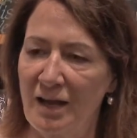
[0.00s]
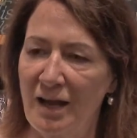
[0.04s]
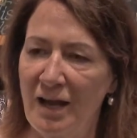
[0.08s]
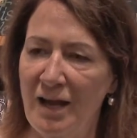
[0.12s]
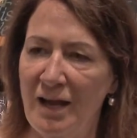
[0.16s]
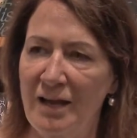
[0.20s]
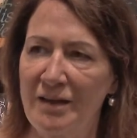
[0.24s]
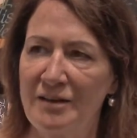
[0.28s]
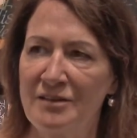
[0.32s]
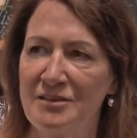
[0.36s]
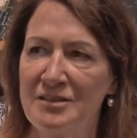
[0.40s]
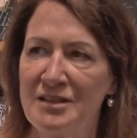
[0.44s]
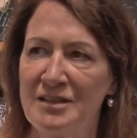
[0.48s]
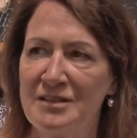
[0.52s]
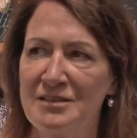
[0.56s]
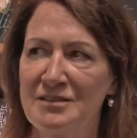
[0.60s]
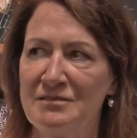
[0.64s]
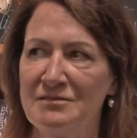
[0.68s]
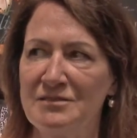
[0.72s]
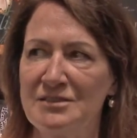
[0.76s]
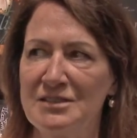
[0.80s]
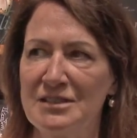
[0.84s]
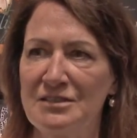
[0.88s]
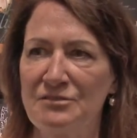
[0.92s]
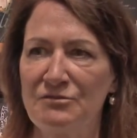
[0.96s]
And it
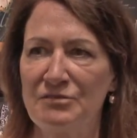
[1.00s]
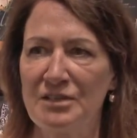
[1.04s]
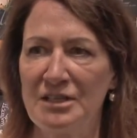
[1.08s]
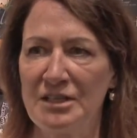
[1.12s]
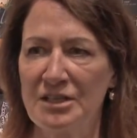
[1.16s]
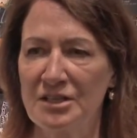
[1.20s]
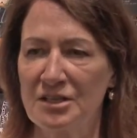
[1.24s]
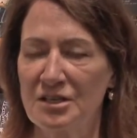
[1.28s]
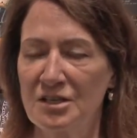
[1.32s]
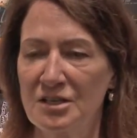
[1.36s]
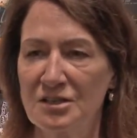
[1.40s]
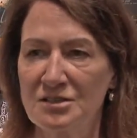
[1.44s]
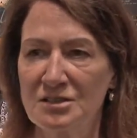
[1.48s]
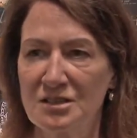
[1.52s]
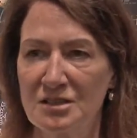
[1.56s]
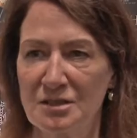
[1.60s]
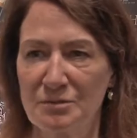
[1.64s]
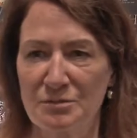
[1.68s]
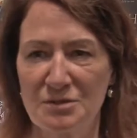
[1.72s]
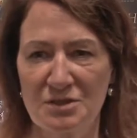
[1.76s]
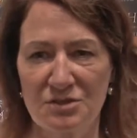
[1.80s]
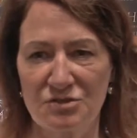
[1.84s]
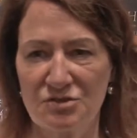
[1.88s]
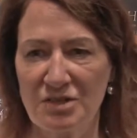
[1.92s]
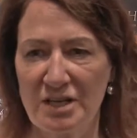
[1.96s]
didn't really occur to
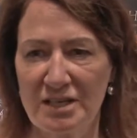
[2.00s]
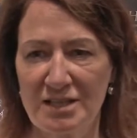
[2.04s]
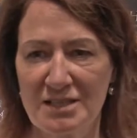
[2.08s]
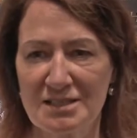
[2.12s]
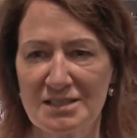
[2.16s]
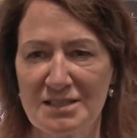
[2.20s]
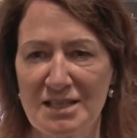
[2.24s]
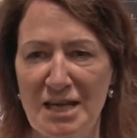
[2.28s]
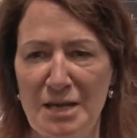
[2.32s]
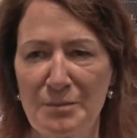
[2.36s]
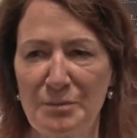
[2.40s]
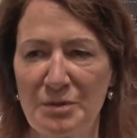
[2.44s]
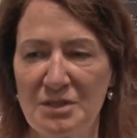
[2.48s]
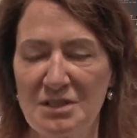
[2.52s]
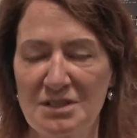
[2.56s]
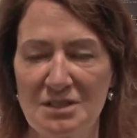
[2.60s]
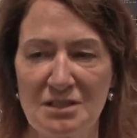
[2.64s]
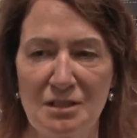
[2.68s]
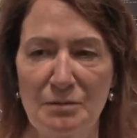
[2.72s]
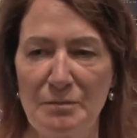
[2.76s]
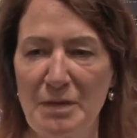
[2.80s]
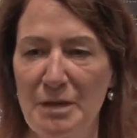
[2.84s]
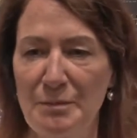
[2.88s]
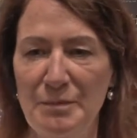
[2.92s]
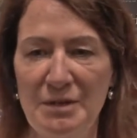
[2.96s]
them to try and escape
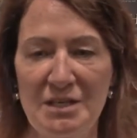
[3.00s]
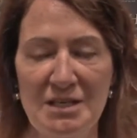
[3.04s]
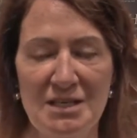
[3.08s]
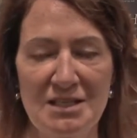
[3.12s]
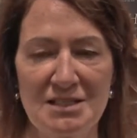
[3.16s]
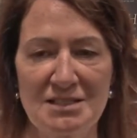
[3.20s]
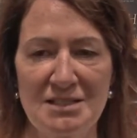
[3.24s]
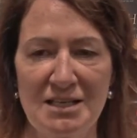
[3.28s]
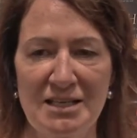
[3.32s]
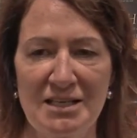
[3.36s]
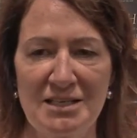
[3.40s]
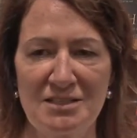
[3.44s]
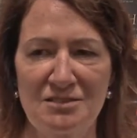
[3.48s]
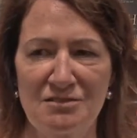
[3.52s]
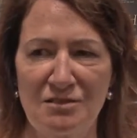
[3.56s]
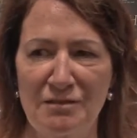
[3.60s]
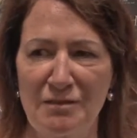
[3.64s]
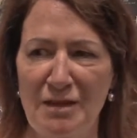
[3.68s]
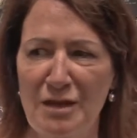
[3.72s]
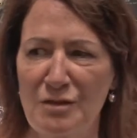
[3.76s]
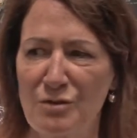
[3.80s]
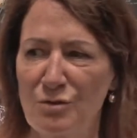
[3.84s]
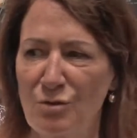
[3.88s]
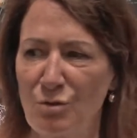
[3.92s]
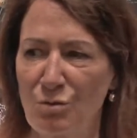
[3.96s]
until maybe years later, and
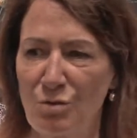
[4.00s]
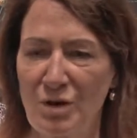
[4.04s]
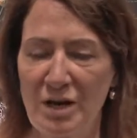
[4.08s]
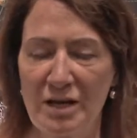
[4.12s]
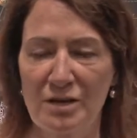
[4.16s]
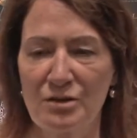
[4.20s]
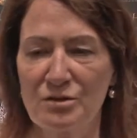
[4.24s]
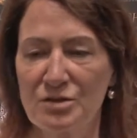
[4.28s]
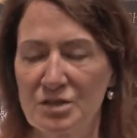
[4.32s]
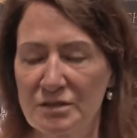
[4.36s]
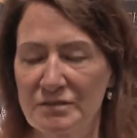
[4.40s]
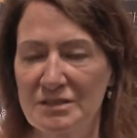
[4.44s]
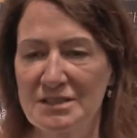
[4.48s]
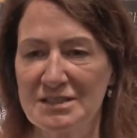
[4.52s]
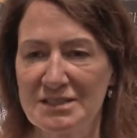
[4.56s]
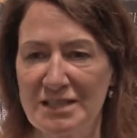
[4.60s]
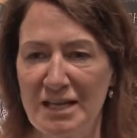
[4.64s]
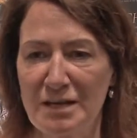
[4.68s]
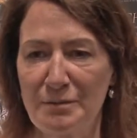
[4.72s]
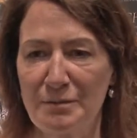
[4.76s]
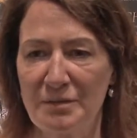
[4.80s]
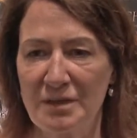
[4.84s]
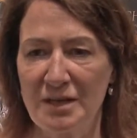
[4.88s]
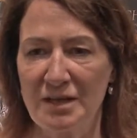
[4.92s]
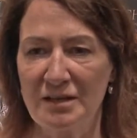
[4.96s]
they thought, well, I could have
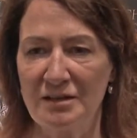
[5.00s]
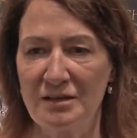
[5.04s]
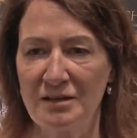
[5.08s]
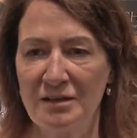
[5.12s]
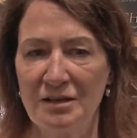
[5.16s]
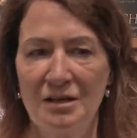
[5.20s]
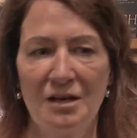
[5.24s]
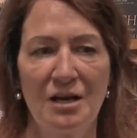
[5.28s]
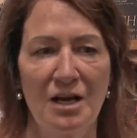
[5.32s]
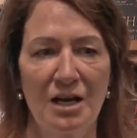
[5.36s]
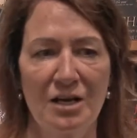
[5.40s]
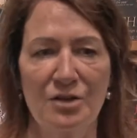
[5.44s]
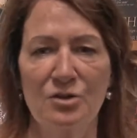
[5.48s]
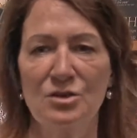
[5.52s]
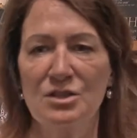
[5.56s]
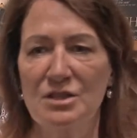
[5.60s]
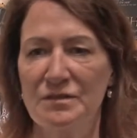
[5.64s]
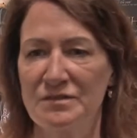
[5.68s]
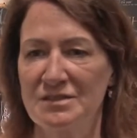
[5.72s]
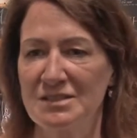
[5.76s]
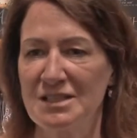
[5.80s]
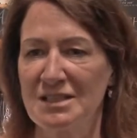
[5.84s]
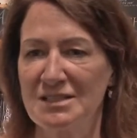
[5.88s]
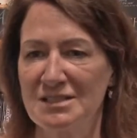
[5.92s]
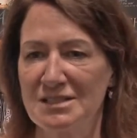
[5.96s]
escaped then. I could
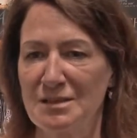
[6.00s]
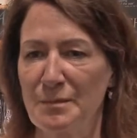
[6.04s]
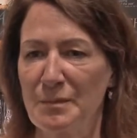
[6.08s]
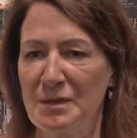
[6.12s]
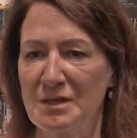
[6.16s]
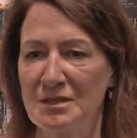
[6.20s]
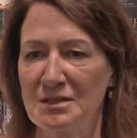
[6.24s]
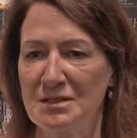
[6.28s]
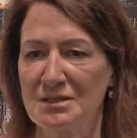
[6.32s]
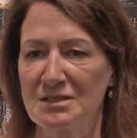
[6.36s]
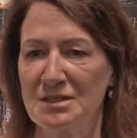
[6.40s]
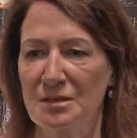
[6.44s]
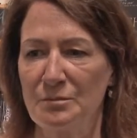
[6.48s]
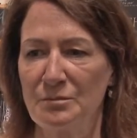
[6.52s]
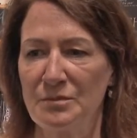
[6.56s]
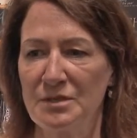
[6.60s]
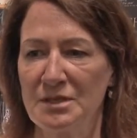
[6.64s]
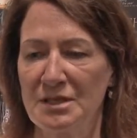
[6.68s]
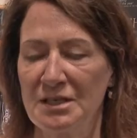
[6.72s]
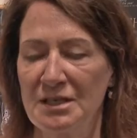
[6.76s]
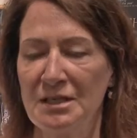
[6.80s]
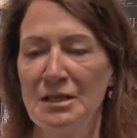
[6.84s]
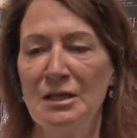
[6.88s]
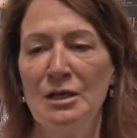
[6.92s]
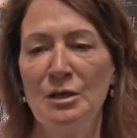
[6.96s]
have said something to
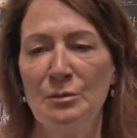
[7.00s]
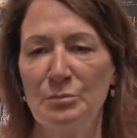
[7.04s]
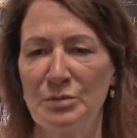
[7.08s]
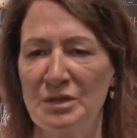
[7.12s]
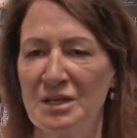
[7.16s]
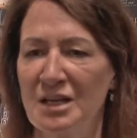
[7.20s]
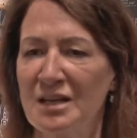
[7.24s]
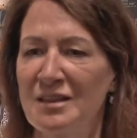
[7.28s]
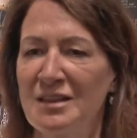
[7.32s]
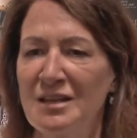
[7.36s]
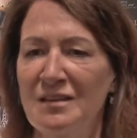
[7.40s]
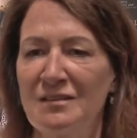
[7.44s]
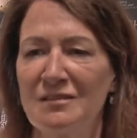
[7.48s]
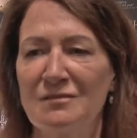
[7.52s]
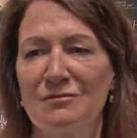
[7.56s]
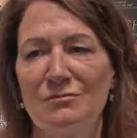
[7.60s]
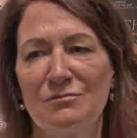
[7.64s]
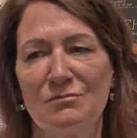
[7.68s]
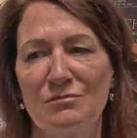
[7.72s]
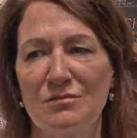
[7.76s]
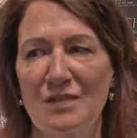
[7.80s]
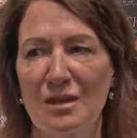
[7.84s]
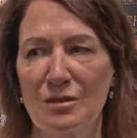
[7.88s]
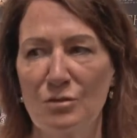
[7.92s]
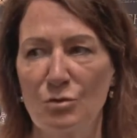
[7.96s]
somebody, but I think
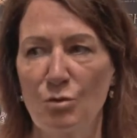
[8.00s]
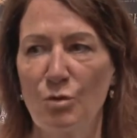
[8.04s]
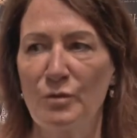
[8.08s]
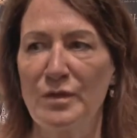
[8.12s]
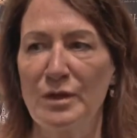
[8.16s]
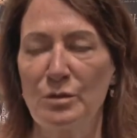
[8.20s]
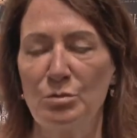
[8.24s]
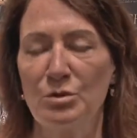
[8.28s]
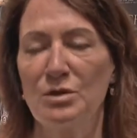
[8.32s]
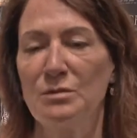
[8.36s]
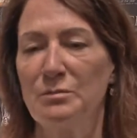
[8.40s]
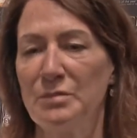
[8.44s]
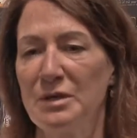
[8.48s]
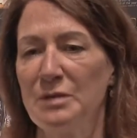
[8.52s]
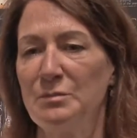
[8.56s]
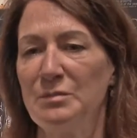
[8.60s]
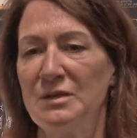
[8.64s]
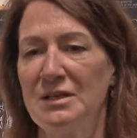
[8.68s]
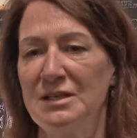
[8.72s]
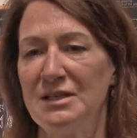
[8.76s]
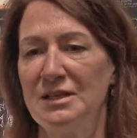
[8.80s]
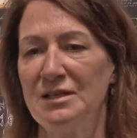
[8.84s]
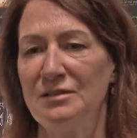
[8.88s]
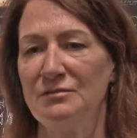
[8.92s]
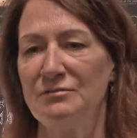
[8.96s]
they thought they wouldn't be
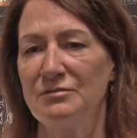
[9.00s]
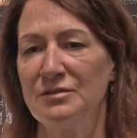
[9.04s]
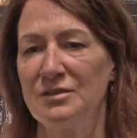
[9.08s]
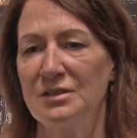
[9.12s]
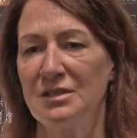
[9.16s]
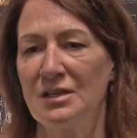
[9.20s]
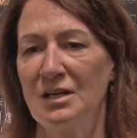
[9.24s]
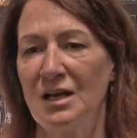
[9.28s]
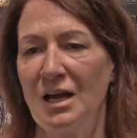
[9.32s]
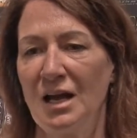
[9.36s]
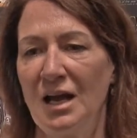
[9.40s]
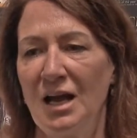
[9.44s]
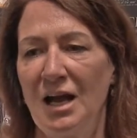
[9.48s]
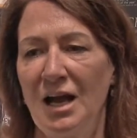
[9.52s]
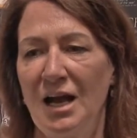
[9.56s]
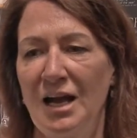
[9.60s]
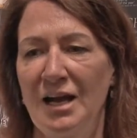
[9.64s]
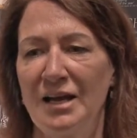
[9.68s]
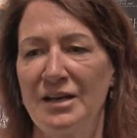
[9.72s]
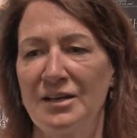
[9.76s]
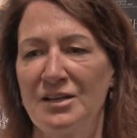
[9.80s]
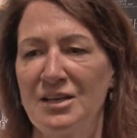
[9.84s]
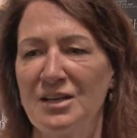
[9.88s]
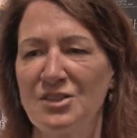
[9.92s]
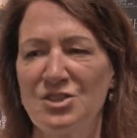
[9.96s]
believed.
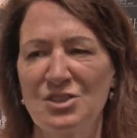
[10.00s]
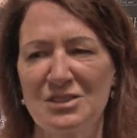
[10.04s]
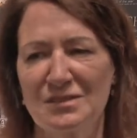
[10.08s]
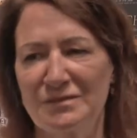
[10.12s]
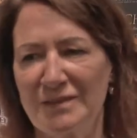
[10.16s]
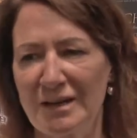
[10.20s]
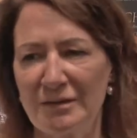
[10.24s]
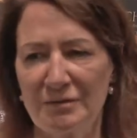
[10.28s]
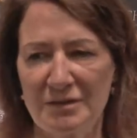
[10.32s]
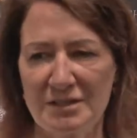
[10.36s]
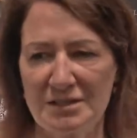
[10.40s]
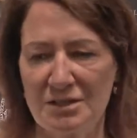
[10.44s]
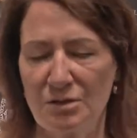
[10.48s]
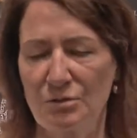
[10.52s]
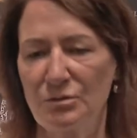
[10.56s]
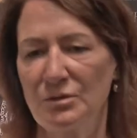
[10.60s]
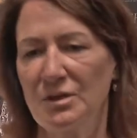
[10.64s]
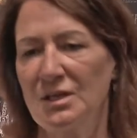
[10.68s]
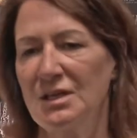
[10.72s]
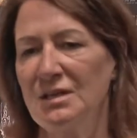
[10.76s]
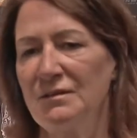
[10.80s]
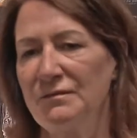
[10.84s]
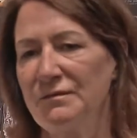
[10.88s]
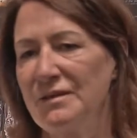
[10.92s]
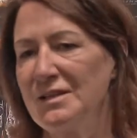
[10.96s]
And I just found this whole
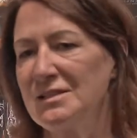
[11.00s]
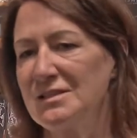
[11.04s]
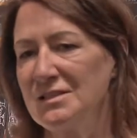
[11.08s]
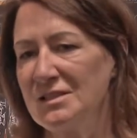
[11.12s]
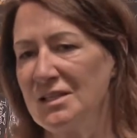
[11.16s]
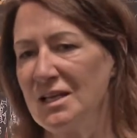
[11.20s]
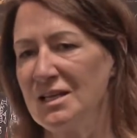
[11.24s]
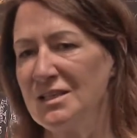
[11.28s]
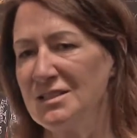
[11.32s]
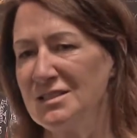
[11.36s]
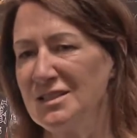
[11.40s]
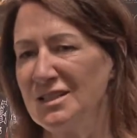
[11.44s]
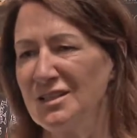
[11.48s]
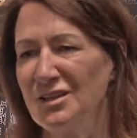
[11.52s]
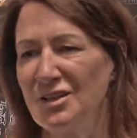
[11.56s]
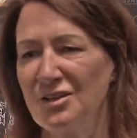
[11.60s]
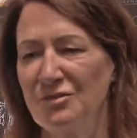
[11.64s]
thing fascinating.